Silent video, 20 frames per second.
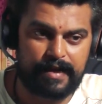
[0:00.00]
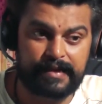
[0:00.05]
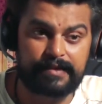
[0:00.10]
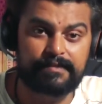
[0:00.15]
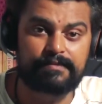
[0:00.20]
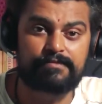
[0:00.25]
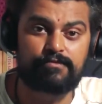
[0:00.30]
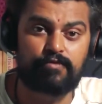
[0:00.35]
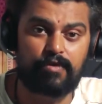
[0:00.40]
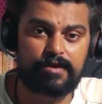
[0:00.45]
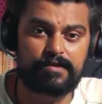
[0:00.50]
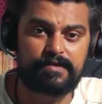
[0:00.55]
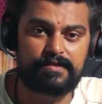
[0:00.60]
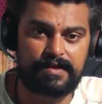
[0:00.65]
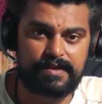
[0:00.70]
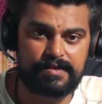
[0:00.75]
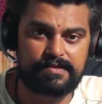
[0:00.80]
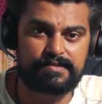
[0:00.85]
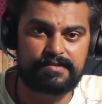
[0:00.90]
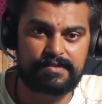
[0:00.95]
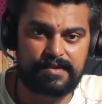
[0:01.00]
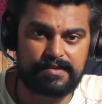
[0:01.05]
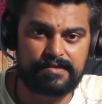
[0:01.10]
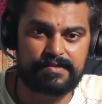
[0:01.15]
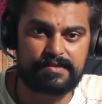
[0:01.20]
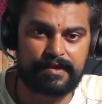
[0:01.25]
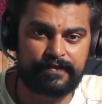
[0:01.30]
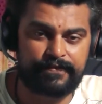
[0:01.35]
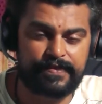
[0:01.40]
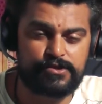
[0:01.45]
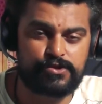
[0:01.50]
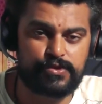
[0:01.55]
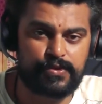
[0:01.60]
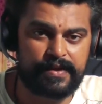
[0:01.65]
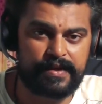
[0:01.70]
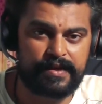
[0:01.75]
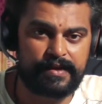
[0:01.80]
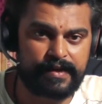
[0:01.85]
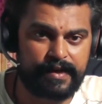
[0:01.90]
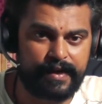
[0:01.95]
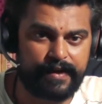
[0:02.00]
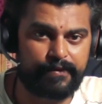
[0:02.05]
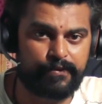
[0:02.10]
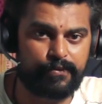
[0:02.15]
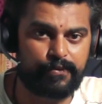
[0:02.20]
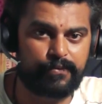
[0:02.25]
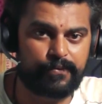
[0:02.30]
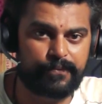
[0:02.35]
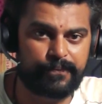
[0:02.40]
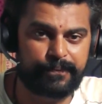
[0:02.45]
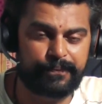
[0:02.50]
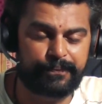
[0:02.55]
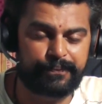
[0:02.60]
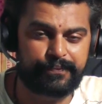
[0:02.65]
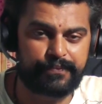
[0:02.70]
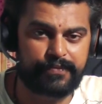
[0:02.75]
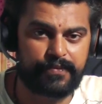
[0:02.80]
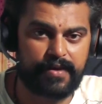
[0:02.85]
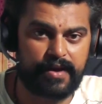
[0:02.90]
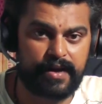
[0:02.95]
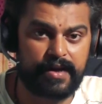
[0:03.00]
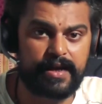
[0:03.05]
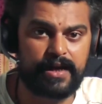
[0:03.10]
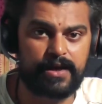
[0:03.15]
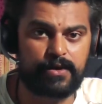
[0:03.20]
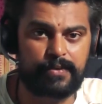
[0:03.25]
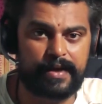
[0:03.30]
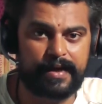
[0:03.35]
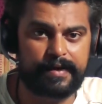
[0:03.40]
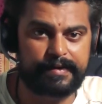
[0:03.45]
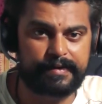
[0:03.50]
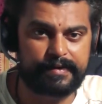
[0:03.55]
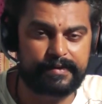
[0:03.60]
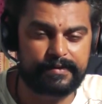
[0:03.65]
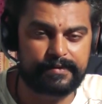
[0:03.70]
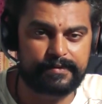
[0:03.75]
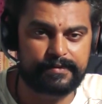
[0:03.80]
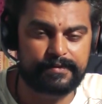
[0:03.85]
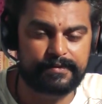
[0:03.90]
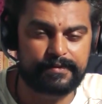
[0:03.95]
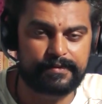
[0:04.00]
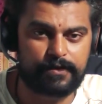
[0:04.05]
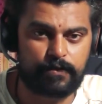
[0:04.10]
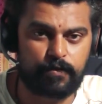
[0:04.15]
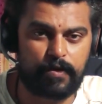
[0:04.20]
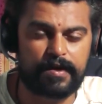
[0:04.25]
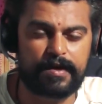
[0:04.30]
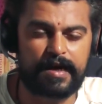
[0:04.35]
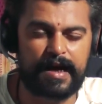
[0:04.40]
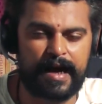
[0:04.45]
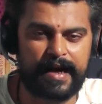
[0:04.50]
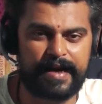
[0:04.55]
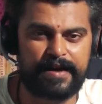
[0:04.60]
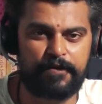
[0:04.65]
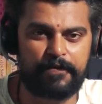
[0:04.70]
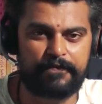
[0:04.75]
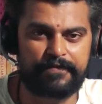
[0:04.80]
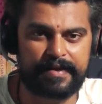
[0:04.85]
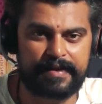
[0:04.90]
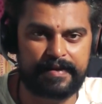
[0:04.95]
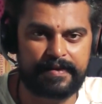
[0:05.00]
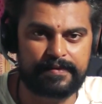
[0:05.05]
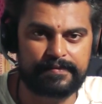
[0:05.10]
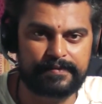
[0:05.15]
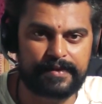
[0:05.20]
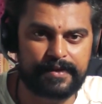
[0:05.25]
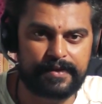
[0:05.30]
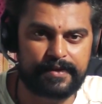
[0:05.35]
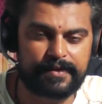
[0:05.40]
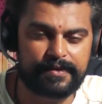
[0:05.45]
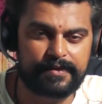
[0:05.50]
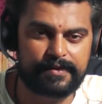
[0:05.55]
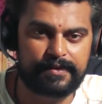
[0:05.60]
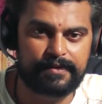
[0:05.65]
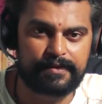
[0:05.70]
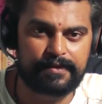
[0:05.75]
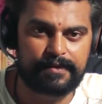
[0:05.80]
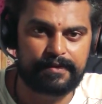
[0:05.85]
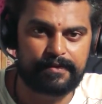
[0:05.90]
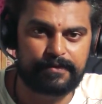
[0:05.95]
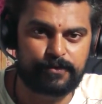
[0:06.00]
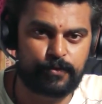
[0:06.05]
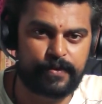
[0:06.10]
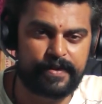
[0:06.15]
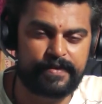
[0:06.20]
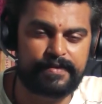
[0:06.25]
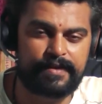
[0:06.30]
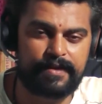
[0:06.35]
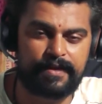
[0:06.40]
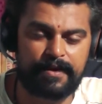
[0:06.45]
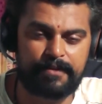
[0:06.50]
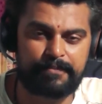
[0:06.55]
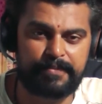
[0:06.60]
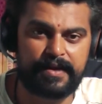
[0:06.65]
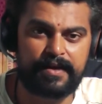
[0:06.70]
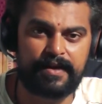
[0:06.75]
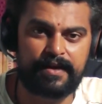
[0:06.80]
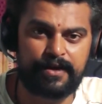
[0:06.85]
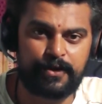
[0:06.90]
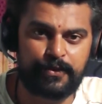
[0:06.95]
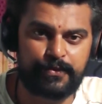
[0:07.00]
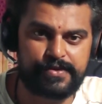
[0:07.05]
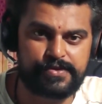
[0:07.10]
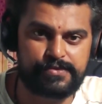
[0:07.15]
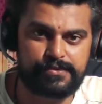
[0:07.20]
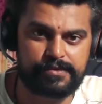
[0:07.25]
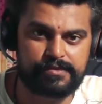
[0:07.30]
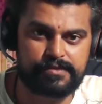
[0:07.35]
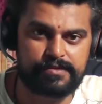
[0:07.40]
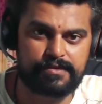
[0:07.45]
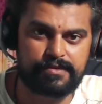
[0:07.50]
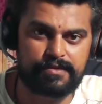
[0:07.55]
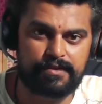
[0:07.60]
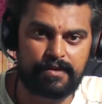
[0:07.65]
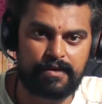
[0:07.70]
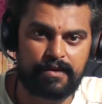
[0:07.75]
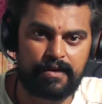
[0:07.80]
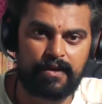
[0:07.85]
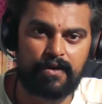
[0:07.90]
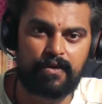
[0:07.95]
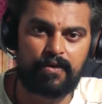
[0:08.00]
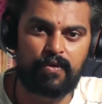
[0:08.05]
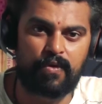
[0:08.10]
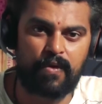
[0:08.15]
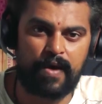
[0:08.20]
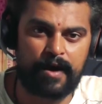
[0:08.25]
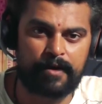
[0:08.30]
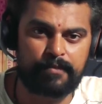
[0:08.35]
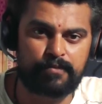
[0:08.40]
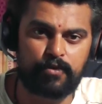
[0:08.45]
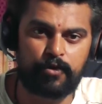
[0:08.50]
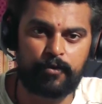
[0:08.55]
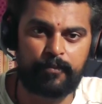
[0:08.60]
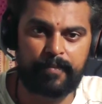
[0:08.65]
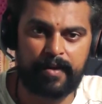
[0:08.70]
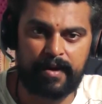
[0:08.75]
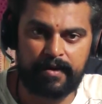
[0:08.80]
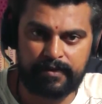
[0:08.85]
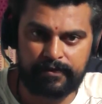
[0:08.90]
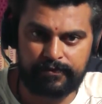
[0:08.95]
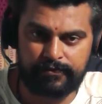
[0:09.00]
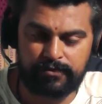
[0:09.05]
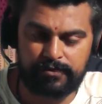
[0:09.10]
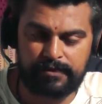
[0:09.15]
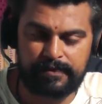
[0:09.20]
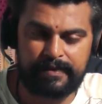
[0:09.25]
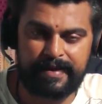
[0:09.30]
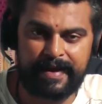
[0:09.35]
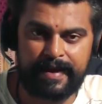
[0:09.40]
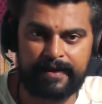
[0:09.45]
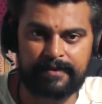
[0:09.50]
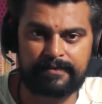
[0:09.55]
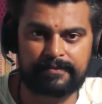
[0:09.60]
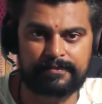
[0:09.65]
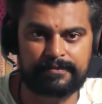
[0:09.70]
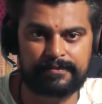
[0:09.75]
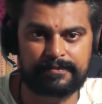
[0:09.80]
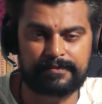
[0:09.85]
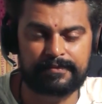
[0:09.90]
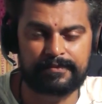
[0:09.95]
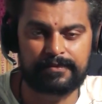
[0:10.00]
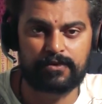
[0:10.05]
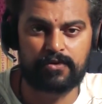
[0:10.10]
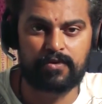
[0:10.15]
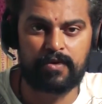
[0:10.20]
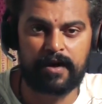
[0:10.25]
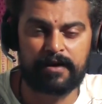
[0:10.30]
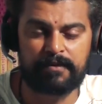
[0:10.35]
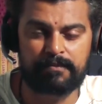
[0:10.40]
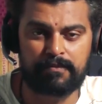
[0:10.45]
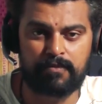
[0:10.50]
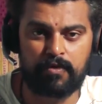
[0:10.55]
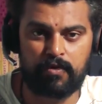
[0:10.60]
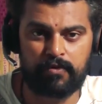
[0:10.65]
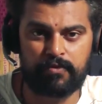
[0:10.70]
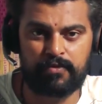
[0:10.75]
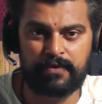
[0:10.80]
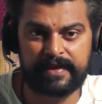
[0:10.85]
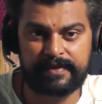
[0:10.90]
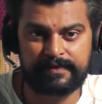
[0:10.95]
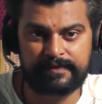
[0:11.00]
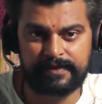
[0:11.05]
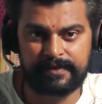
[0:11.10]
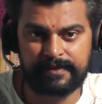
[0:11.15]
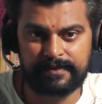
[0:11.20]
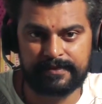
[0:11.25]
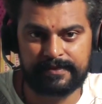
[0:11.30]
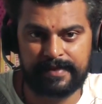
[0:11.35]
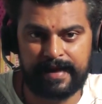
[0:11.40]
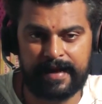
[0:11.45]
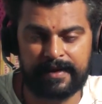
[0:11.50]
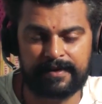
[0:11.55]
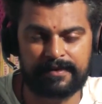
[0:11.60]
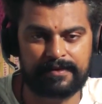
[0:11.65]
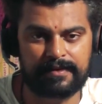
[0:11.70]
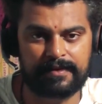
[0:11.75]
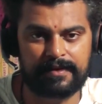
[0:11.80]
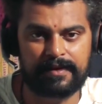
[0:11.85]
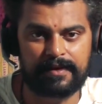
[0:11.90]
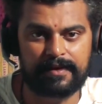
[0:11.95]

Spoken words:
And what does this eventually lead to? Inequality. What kind of inequality? Today there are many individuals who are more powerful than, who are more wealthier than